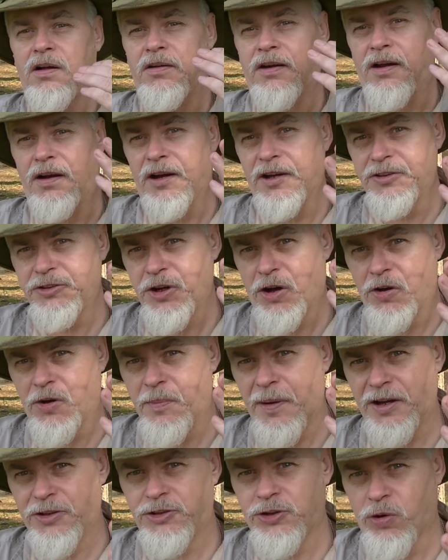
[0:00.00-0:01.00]
Now let's talk
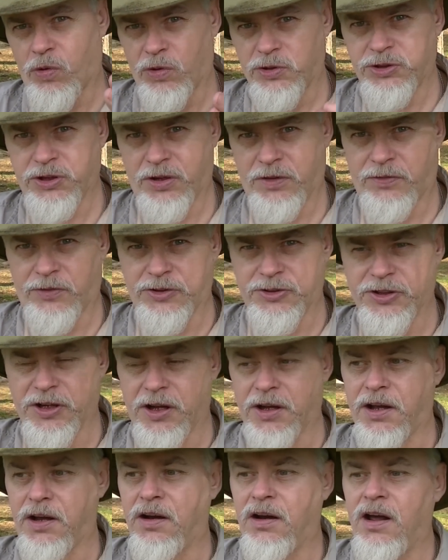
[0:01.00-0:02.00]
about choice here for a
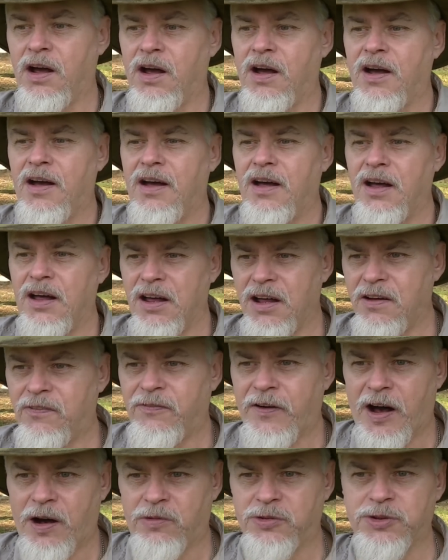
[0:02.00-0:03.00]
second
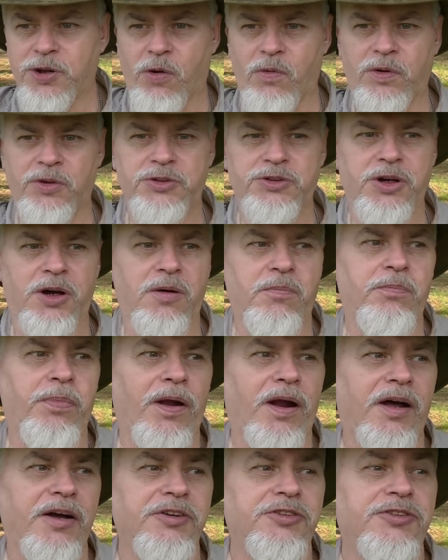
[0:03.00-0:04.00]
if I was going
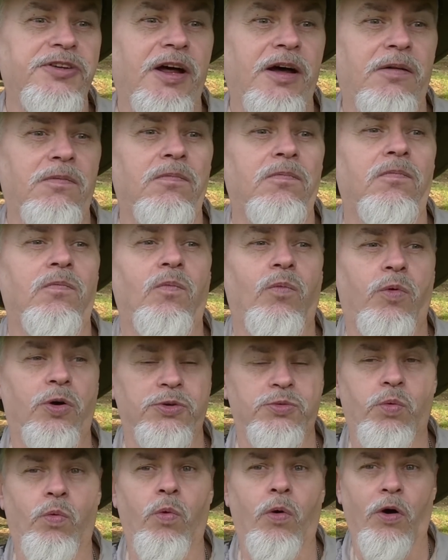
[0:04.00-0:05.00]
someplace that
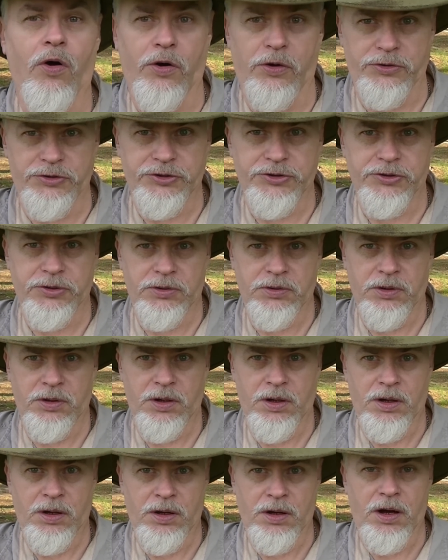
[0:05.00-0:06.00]
was worse,
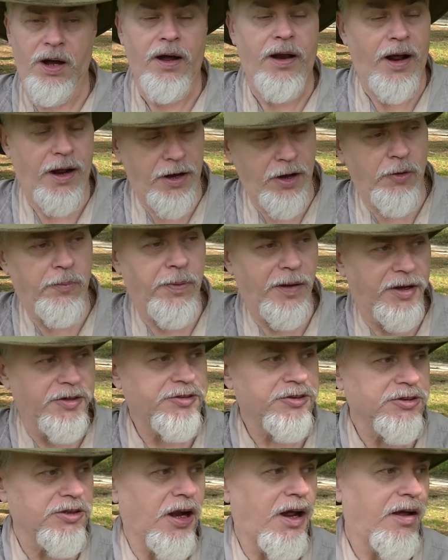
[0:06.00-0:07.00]
and I know
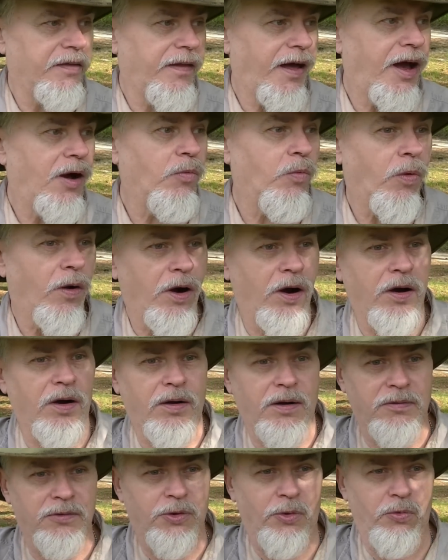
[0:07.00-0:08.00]
places like that,
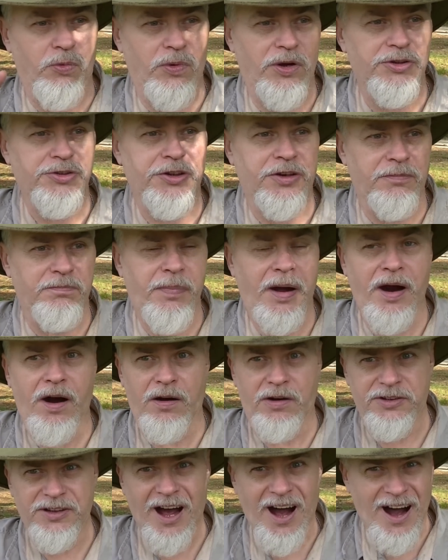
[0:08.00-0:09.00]
where the risk of
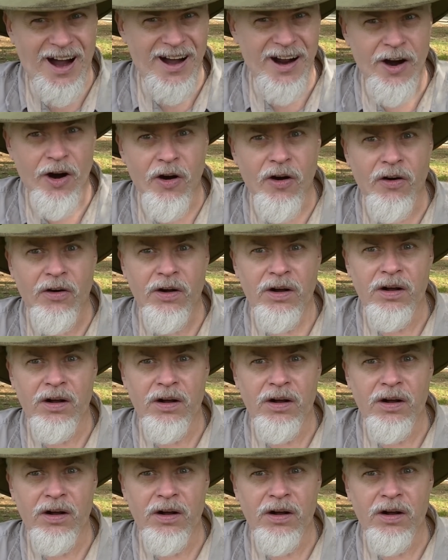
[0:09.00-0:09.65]
bear is higher